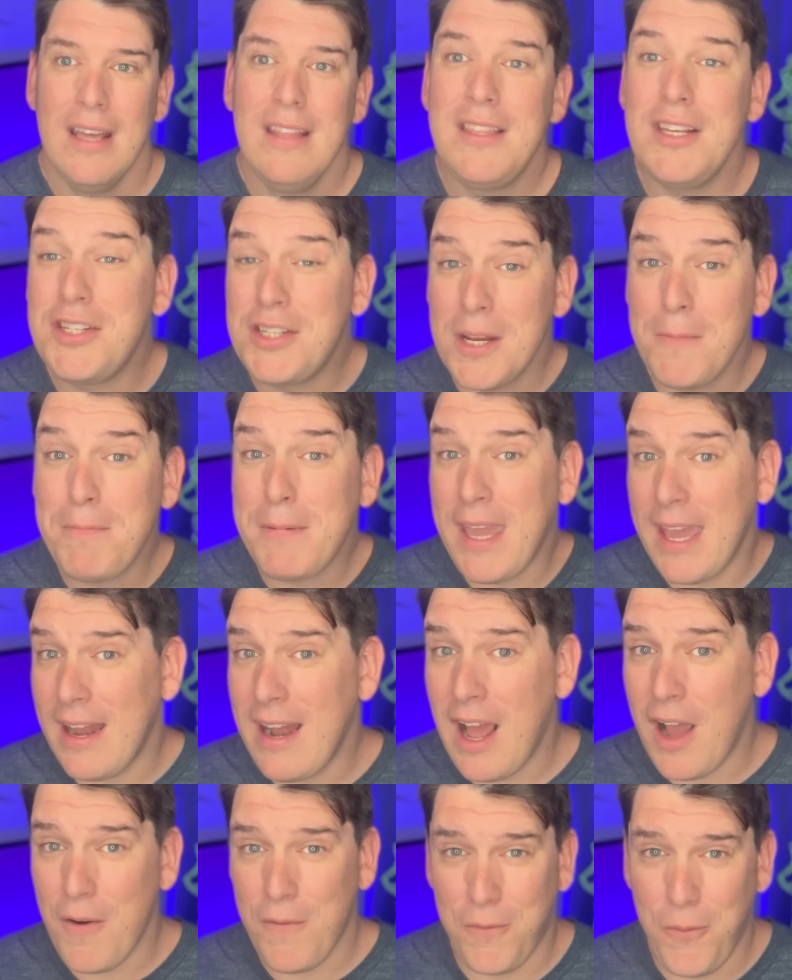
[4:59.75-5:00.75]
The ship
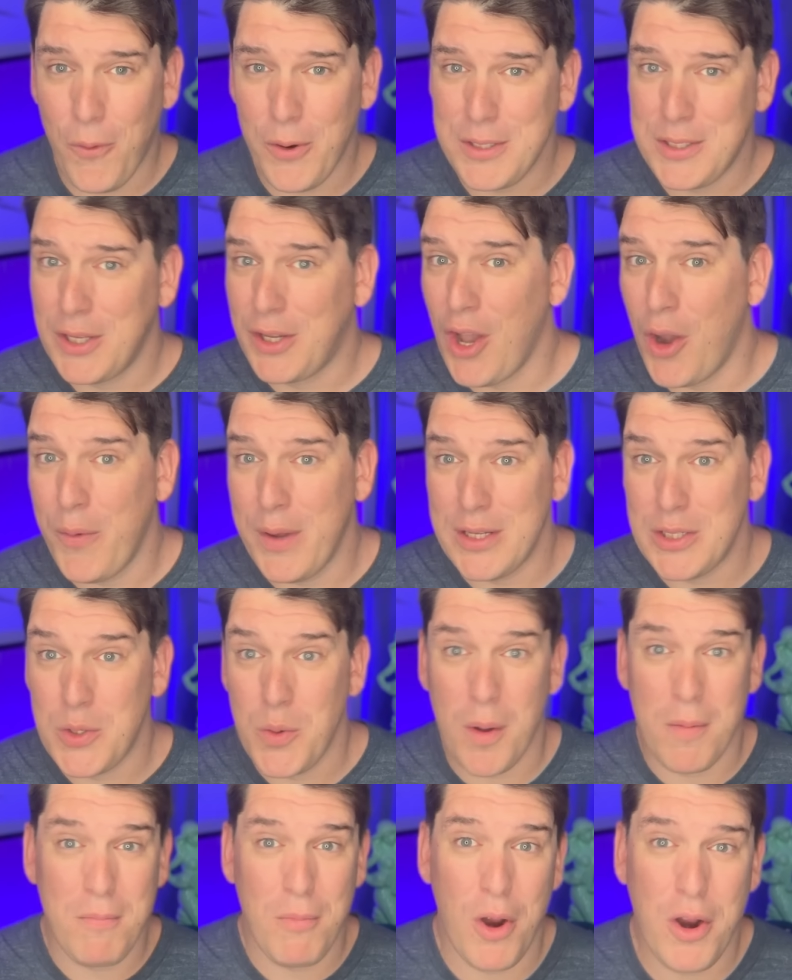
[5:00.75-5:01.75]
cannot afford to go
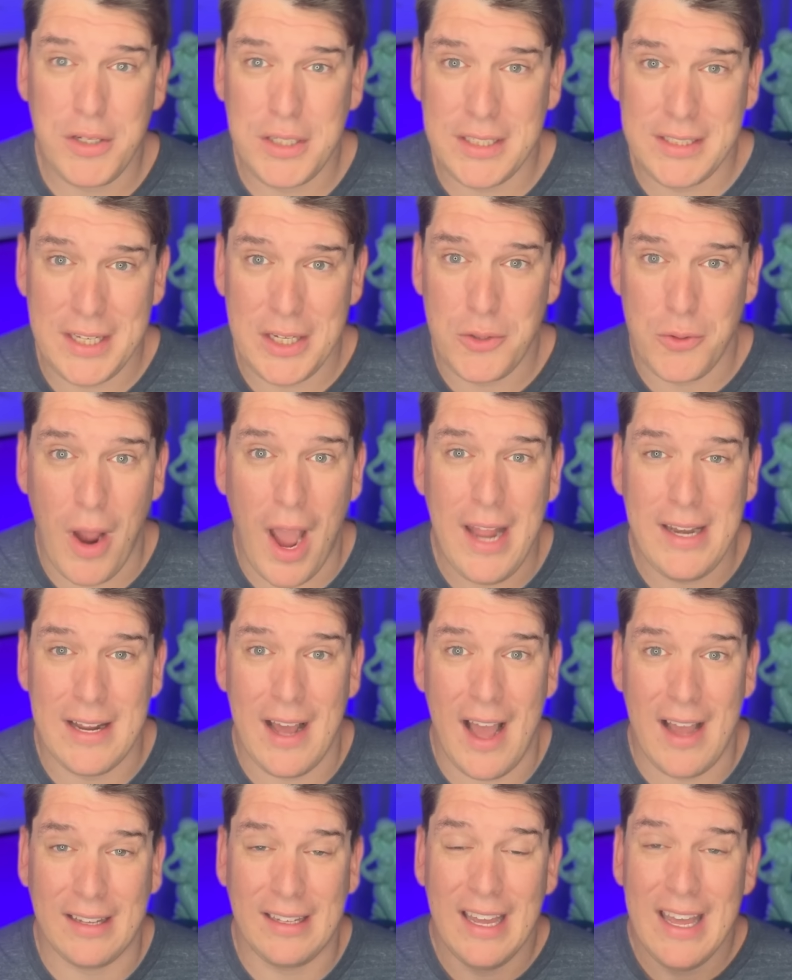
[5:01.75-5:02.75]
into emergency dry
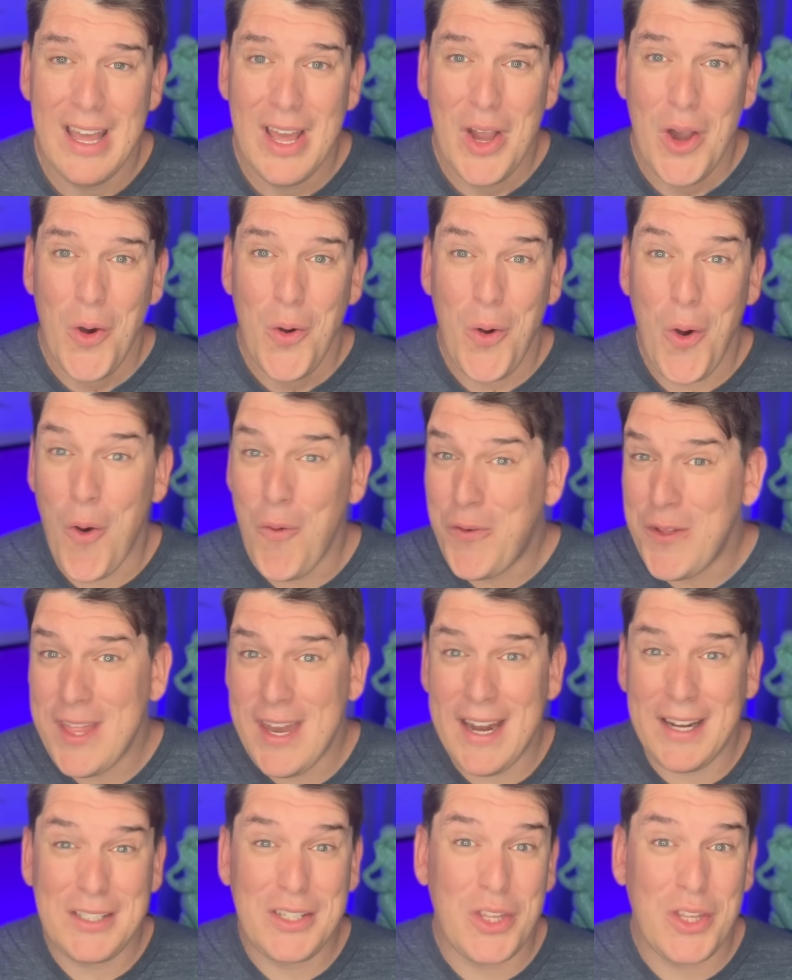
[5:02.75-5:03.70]
dock, over the next